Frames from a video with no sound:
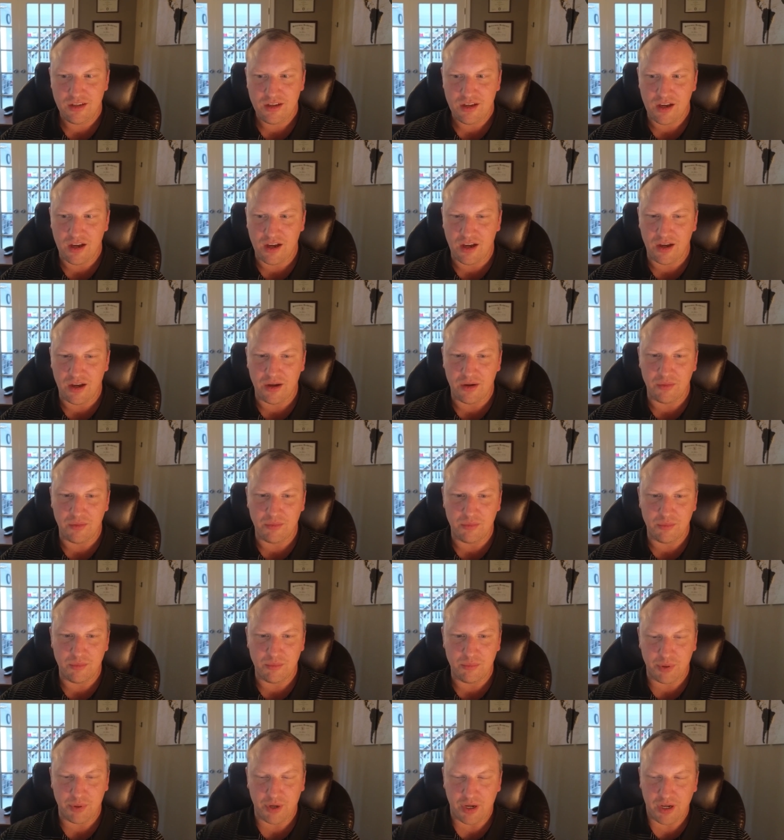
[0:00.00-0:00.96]
Um,
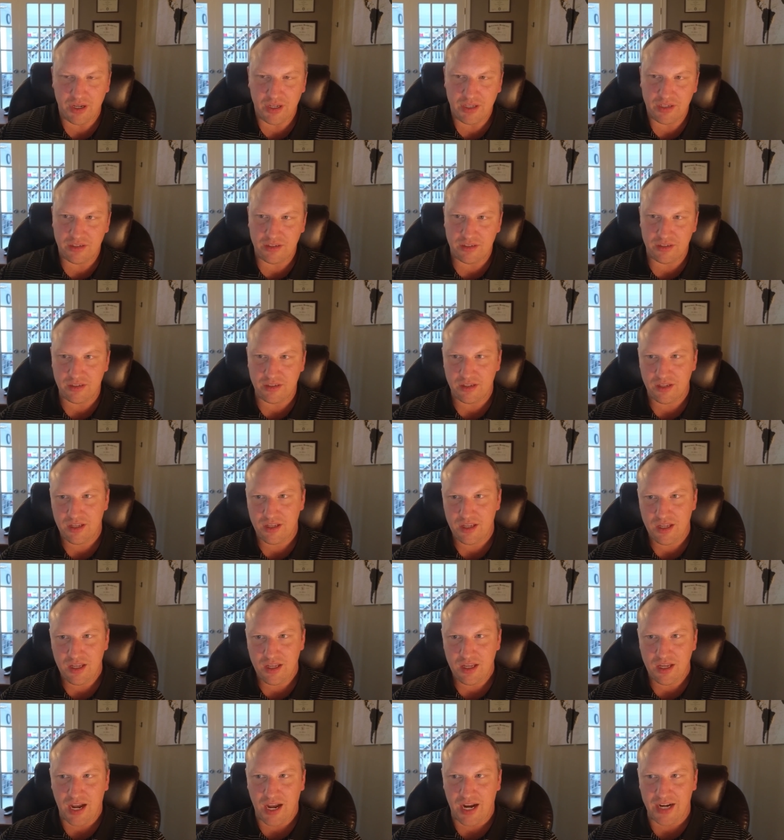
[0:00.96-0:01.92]
but
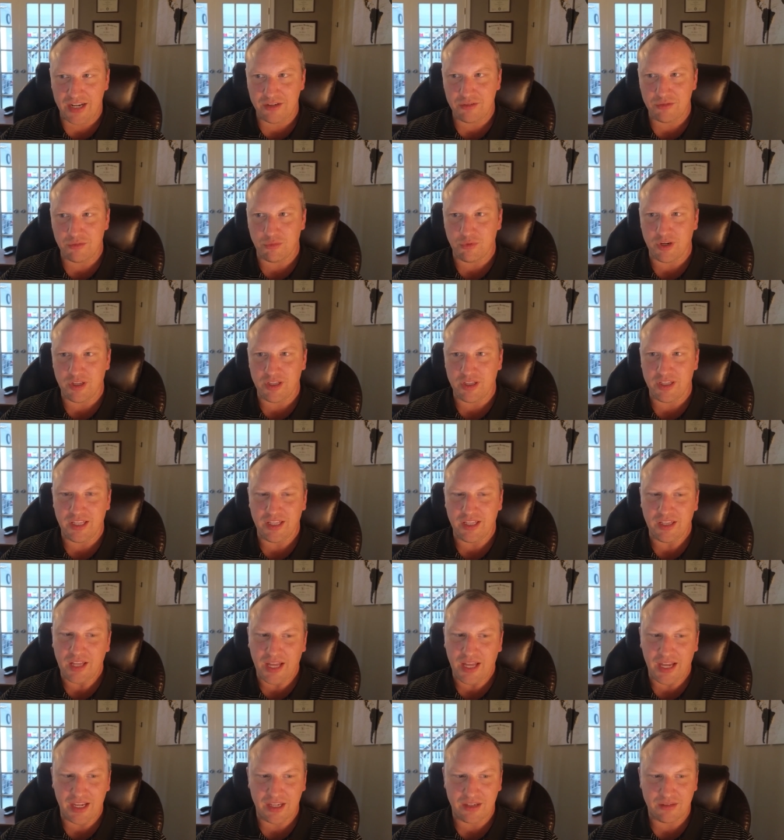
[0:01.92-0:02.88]
I didn't really
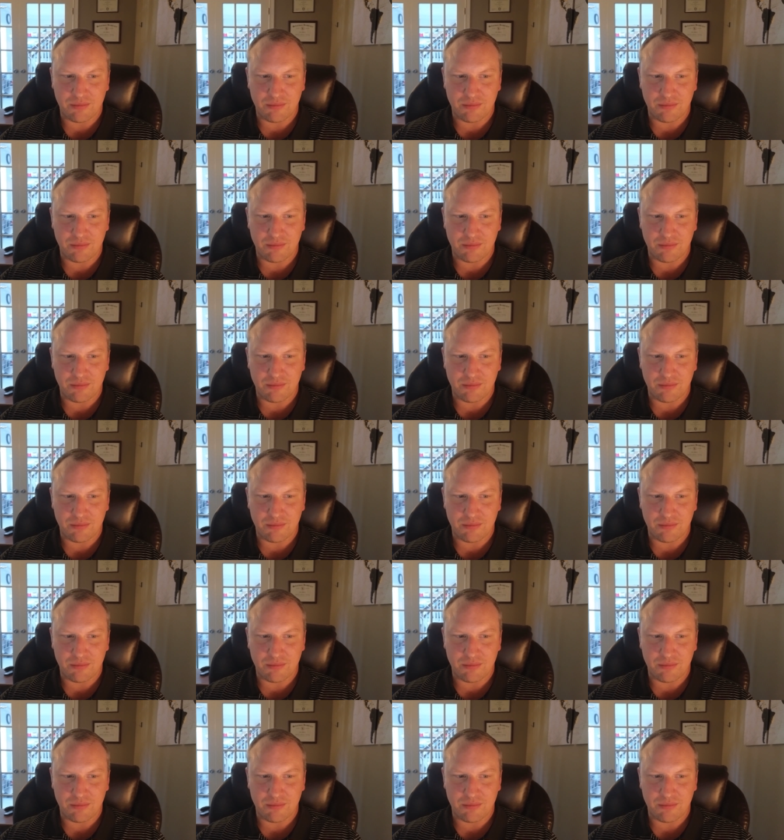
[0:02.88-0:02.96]
like